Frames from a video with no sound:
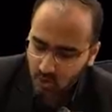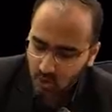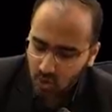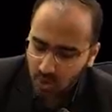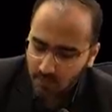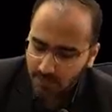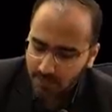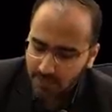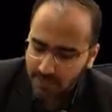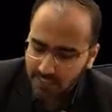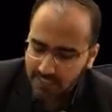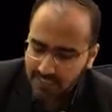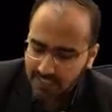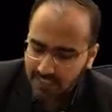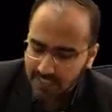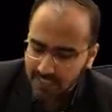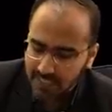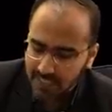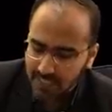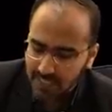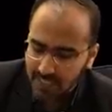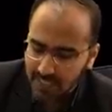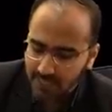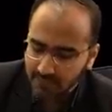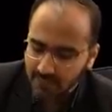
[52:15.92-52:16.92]
Open
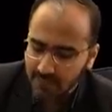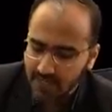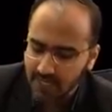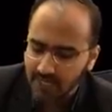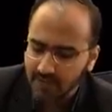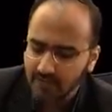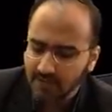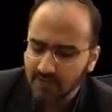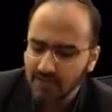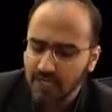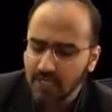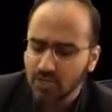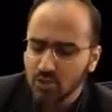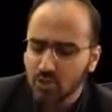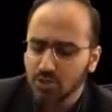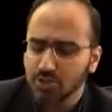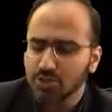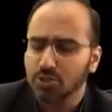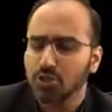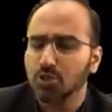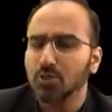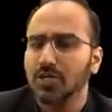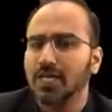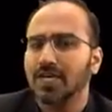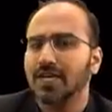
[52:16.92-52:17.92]
circuit, where we
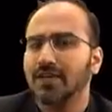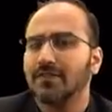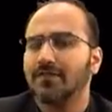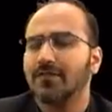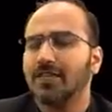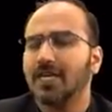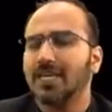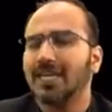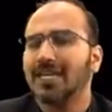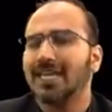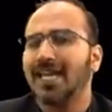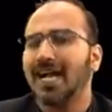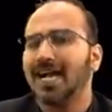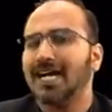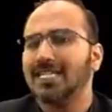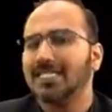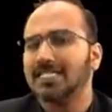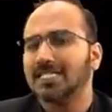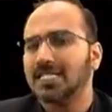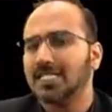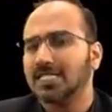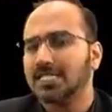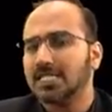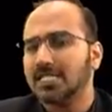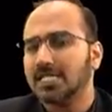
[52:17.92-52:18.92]
used to give the
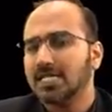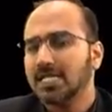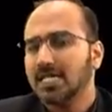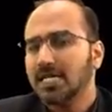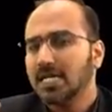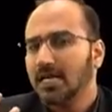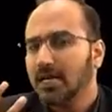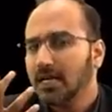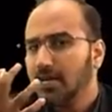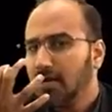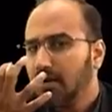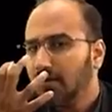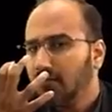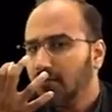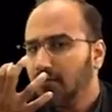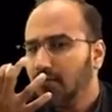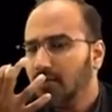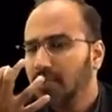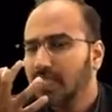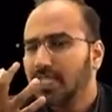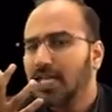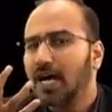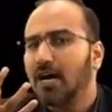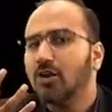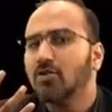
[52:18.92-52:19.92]
gases
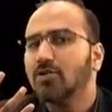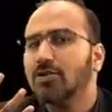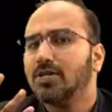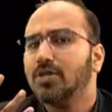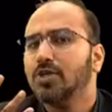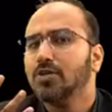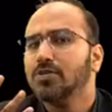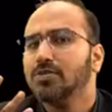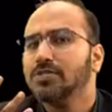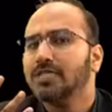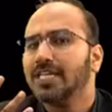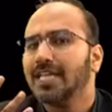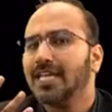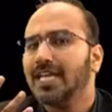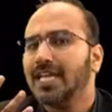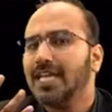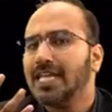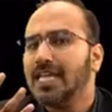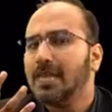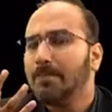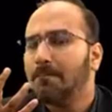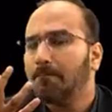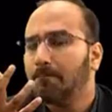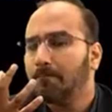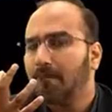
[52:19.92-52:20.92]
without using
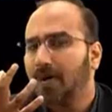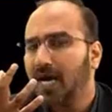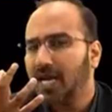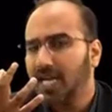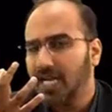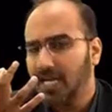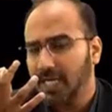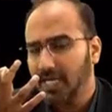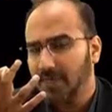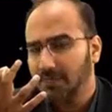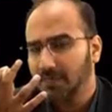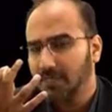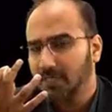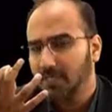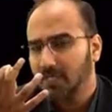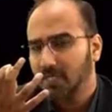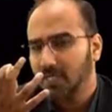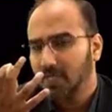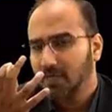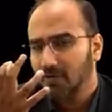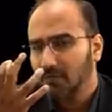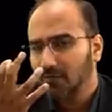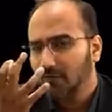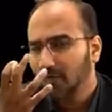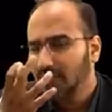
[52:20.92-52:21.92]
any
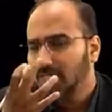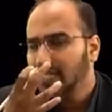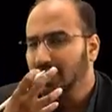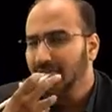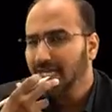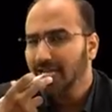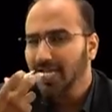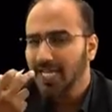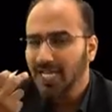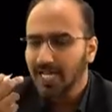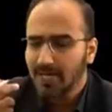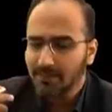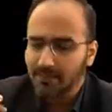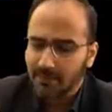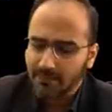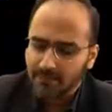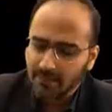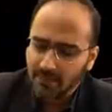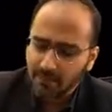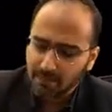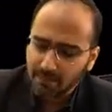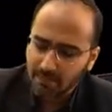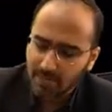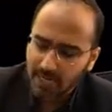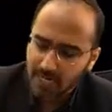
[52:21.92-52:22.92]
pipes. With the help
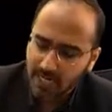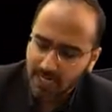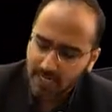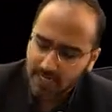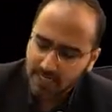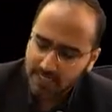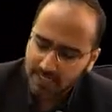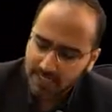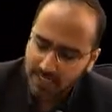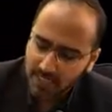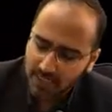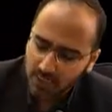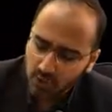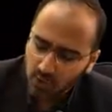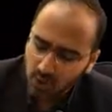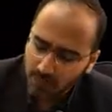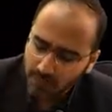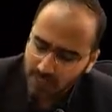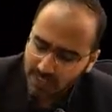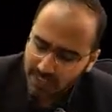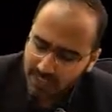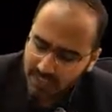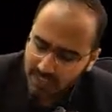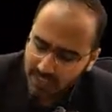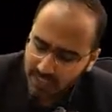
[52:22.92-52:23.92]
of a mask. In
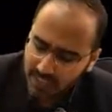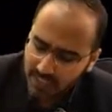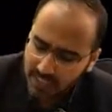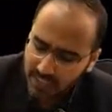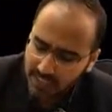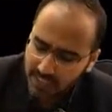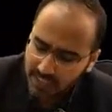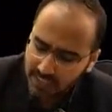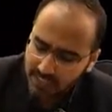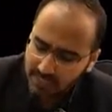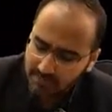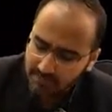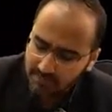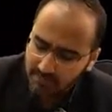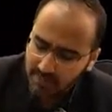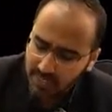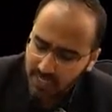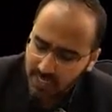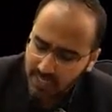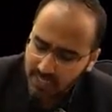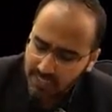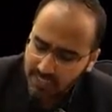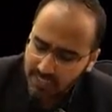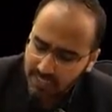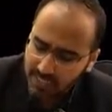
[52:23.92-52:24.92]
open circuit, the
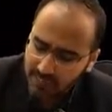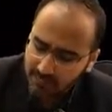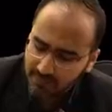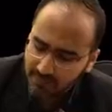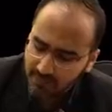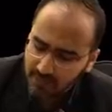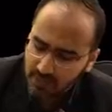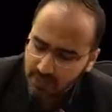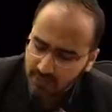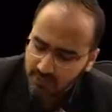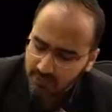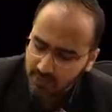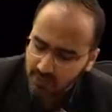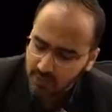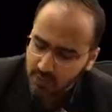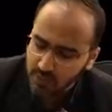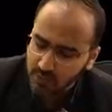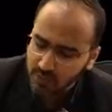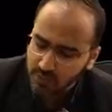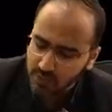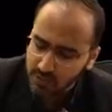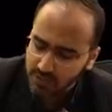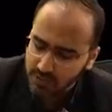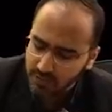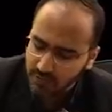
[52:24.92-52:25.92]
mask that was
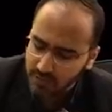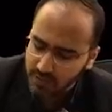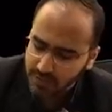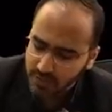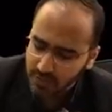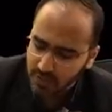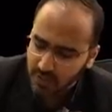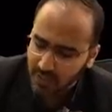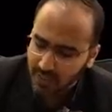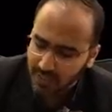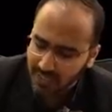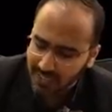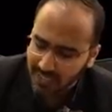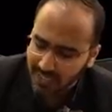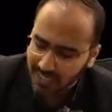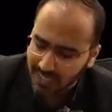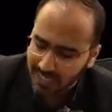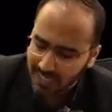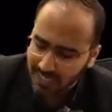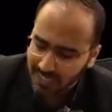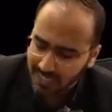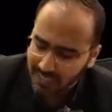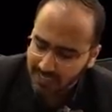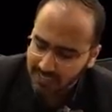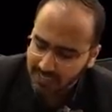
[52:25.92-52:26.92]
used was called
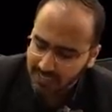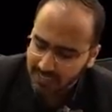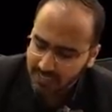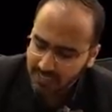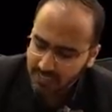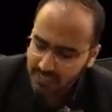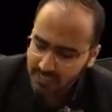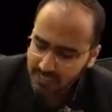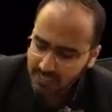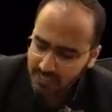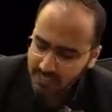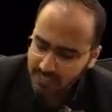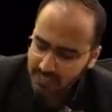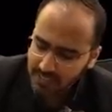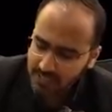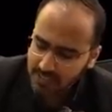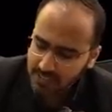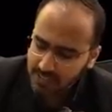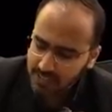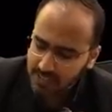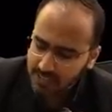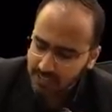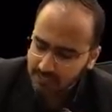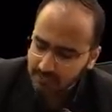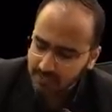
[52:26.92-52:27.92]
as
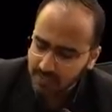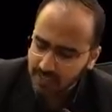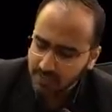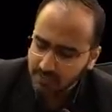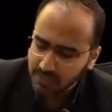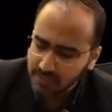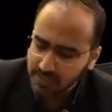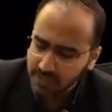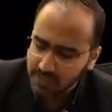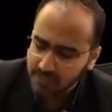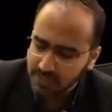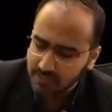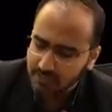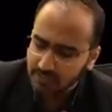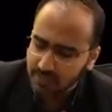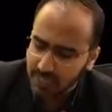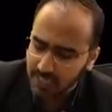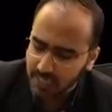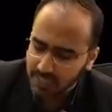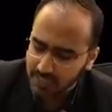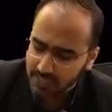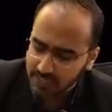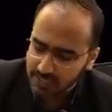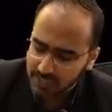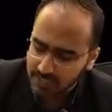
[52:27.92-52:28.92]
Schimmelbusch
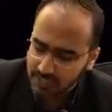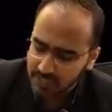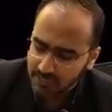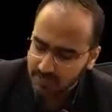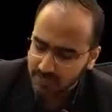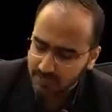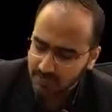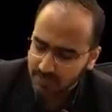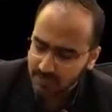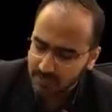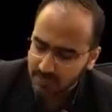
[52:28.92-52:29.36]
mask.